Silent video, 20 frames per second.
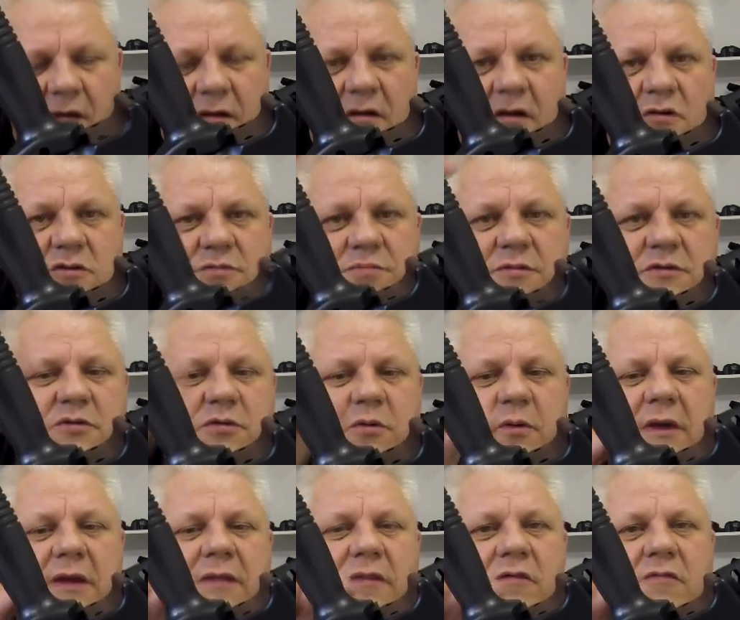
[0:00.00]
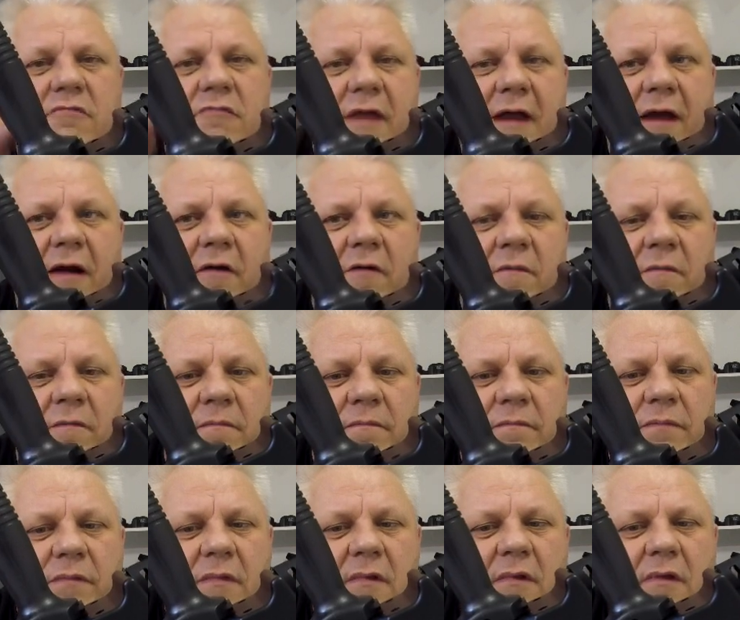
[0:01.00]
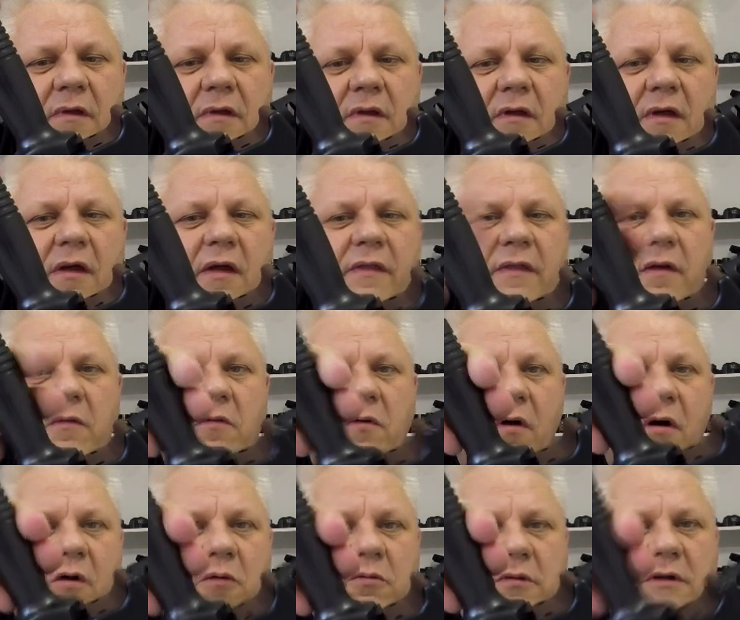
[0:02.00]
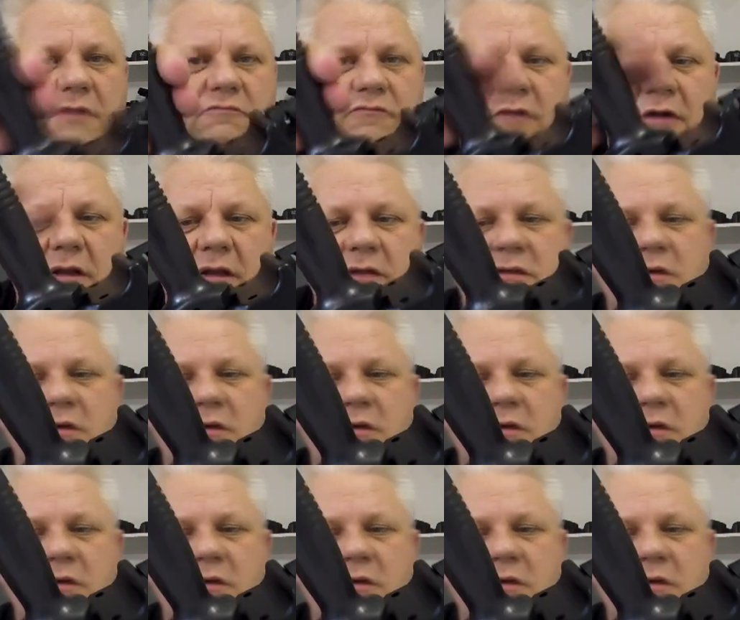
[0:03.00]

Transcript: goes between the rail, and that will hold it really